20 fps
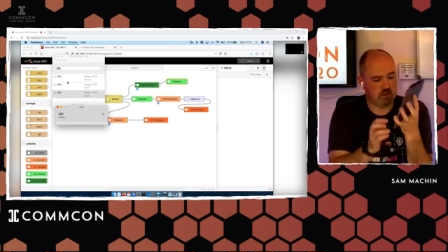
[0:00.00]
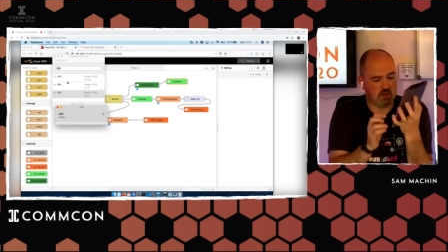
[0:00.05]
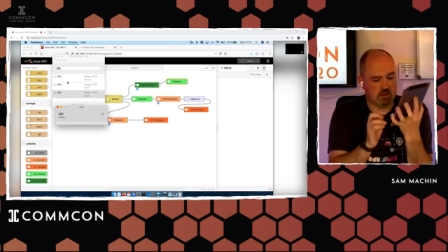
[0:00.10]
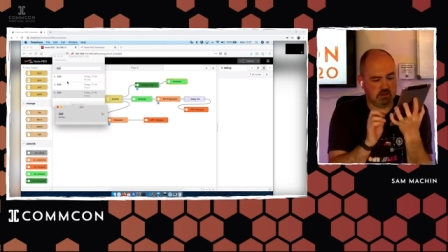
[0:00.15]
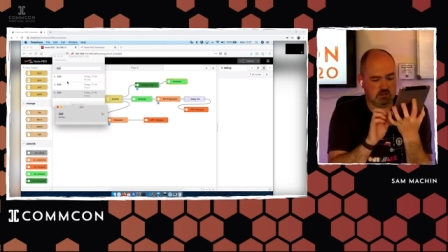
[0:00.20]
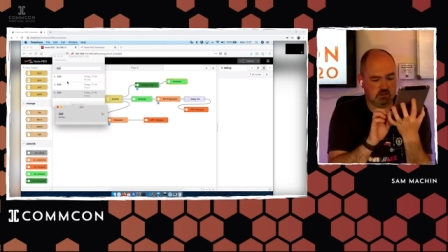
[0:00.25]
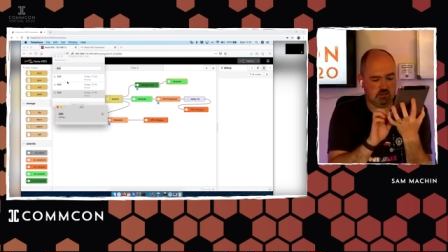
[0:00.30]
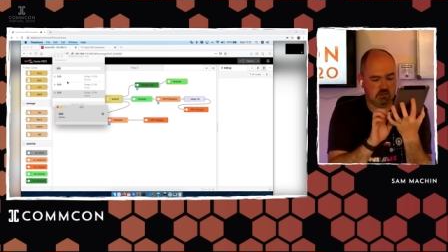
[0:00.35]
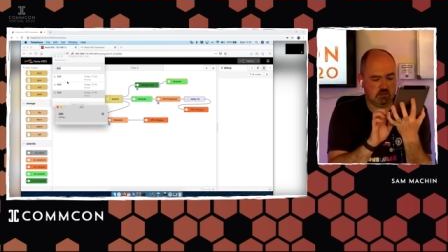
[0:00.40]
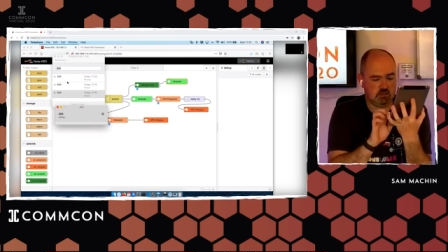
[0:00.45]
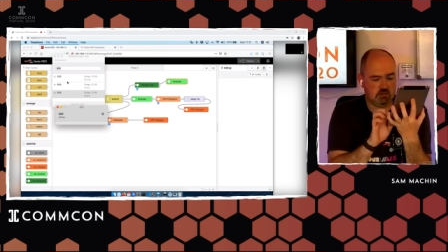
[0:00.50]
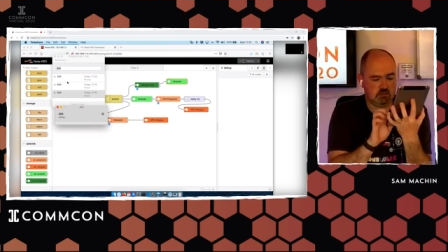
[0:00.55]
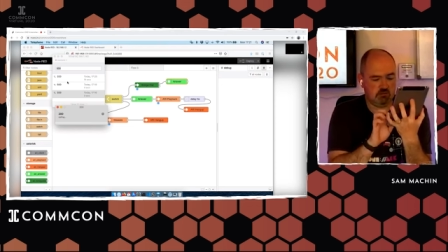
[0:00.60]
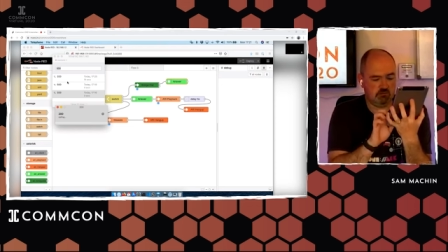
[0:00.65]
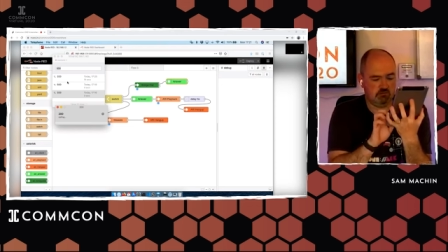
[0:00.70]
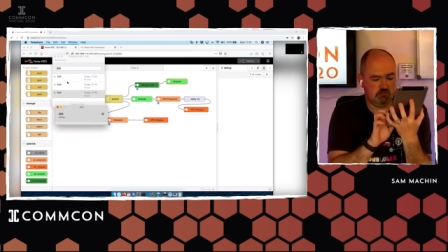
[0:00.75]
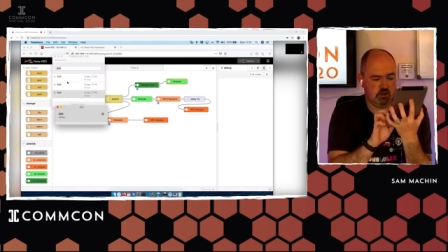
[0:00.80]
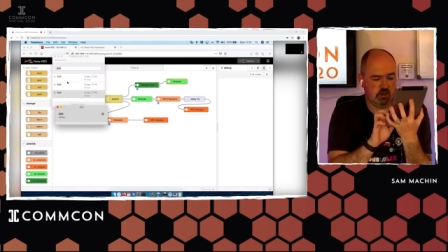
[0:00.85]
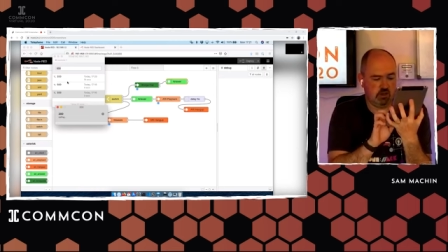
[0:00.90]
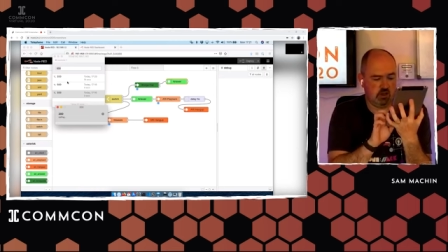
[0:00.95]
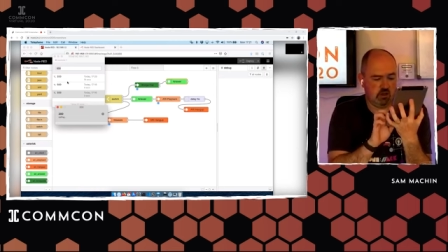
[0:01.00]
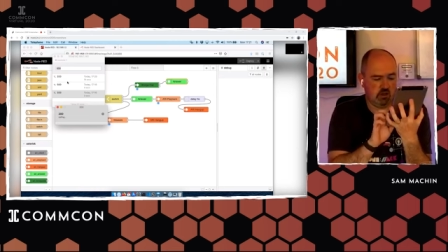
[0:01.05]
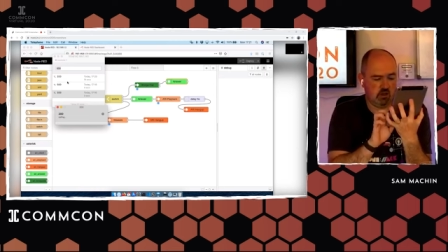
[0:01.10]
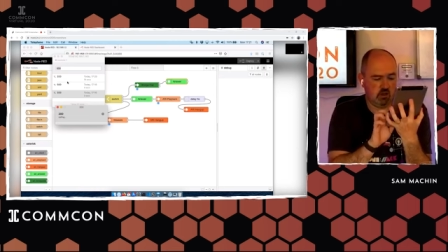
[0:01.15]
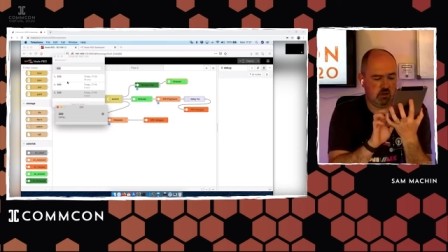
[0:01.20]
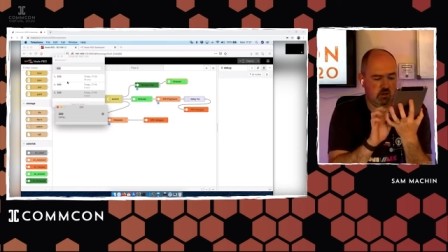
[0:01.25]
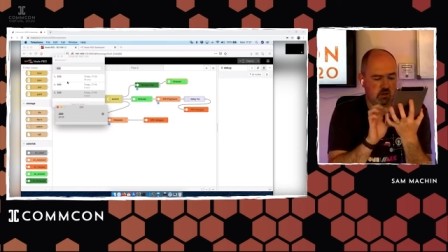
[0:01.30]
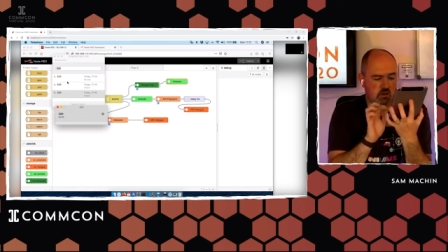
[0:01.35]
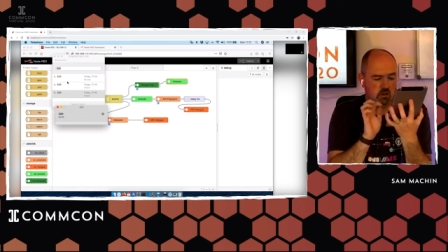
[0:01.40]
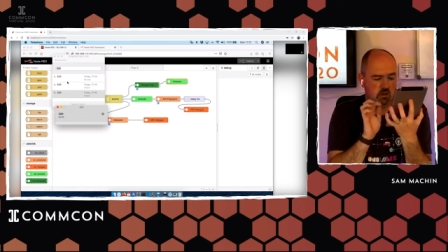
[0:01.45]
that that is
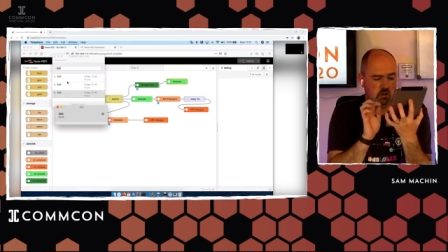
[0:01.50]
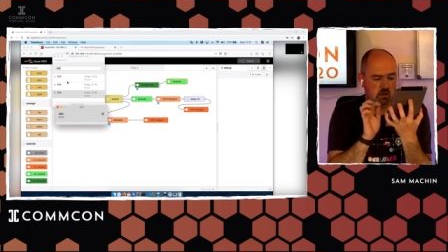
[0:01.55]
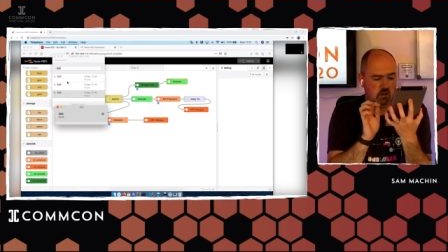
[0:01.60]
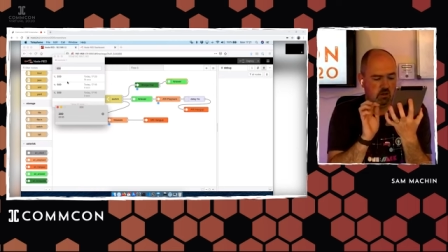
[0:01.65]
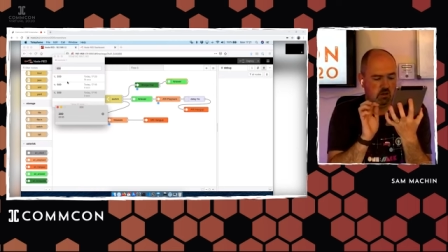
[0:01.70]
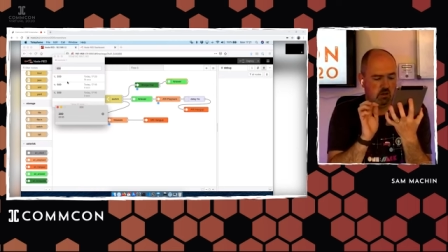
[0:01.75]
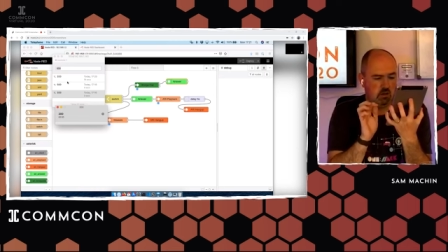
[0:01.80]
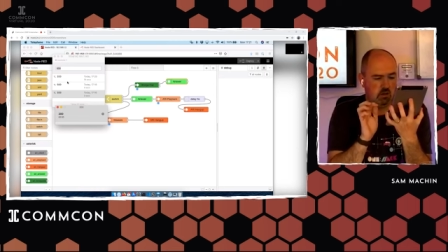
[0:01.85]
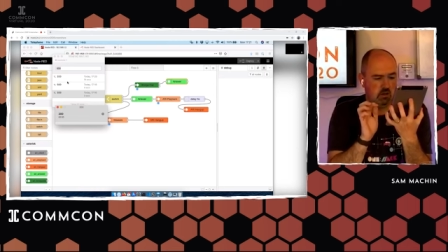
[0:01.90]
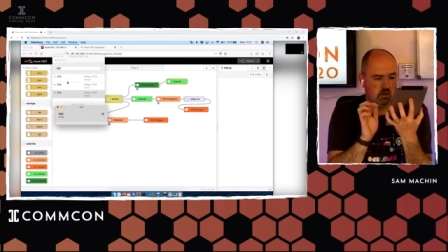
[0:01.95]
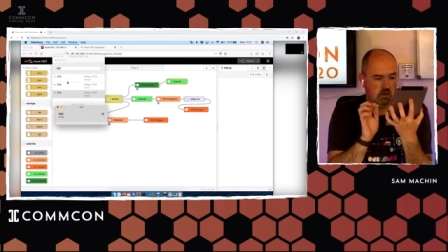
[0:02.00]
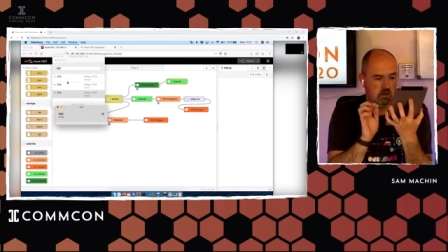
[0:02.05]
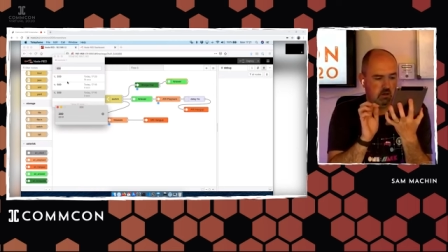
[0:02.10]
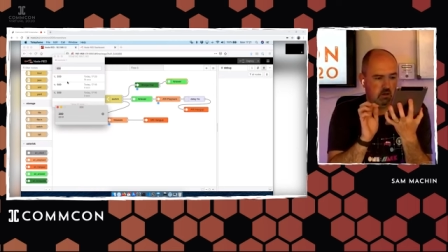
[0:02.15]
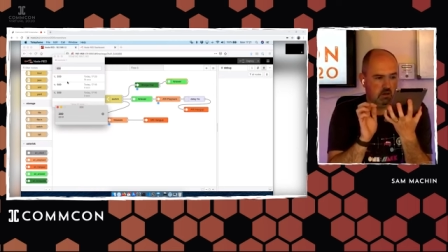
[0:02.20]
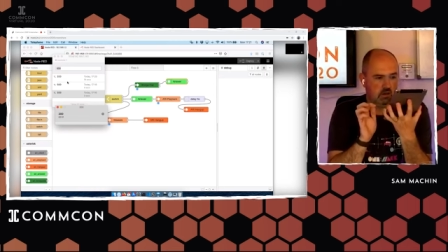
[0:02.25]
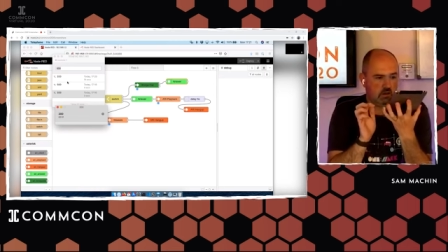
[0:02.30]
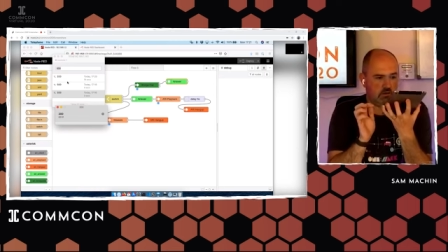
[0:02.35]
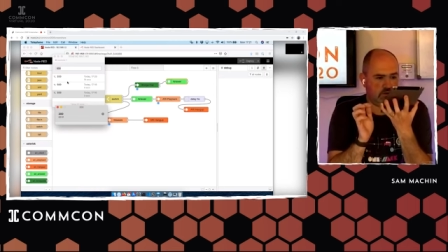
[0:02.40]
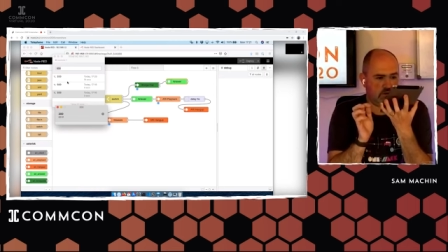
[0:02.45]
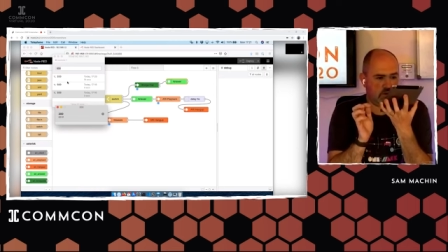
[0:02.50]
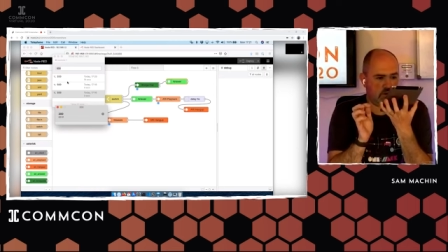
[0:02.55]
ringing. And